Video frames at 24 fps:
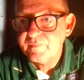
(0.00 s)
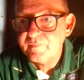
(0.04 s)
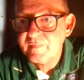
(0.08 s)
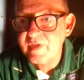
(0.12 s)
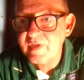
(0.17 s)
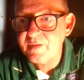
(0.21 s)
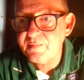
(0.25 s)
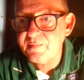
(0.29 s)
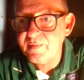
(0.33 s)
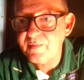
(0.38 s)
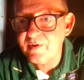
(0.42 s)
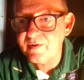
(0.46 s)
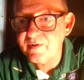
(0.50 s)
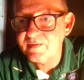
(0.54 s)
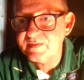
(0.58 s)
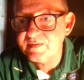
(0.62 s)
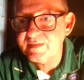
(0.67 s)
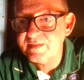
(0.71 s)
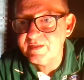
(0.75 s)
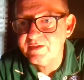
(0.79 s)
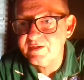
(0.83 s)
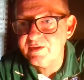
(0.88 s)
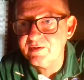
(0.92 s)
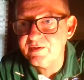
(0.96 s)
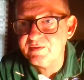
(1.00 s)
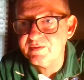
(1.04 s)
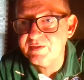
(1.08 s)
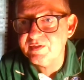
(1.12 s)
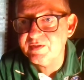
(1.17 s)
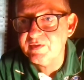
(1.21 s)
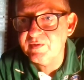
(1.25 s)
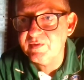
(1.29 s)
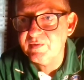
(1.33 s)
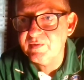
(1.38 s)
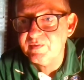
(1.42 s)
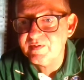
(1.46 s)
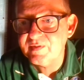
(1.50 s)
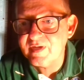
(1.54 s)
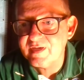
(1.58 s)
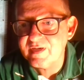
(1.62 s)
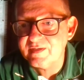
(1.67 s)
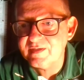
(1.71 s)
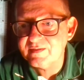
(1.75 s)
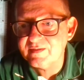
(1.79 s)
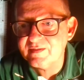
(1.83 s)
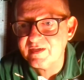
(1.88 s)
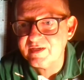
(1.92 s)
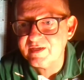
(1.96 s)
Yep, Art's in here too.
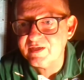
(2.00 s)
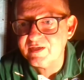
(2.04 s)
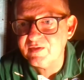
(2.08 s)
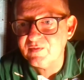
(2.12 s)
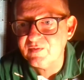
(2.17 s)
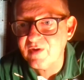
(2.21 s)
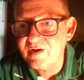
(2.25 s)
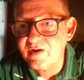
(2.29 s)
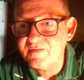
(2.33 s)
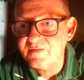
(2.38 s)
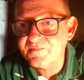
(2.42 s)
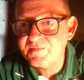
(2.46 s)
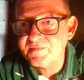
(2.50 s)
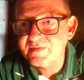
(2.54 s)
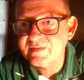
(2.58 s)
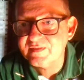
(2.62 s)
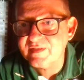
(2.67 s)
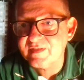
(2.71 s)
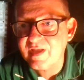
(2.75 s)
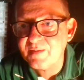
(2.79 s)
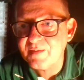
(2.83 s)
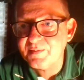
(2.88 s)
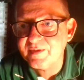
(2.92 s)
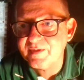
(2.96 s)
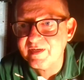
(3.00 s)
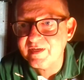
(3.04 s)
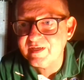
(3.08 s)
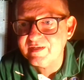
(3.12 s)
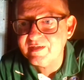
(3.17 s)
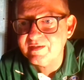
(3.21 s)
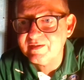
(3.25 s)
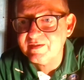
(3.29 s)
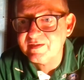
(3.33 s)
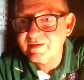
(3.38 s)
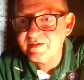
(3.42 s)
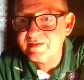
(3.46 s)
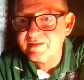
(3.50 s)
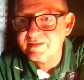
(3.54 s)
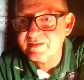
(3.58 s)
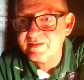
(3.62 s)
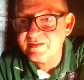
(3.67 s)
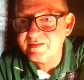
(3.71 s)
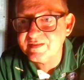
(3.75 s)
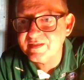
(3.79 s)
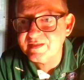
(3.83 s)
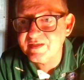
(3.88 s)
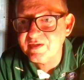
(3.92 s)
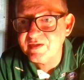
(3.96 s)
I thank you, Art, for stopping in. Nice to
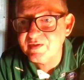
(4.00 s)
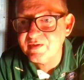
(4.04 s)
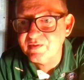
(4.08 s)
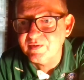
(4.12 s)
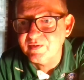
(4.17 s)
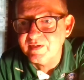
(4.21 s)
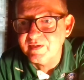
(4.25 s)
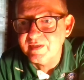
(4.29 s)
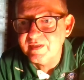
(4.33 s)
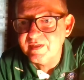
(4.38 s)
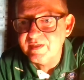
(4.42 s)
see you.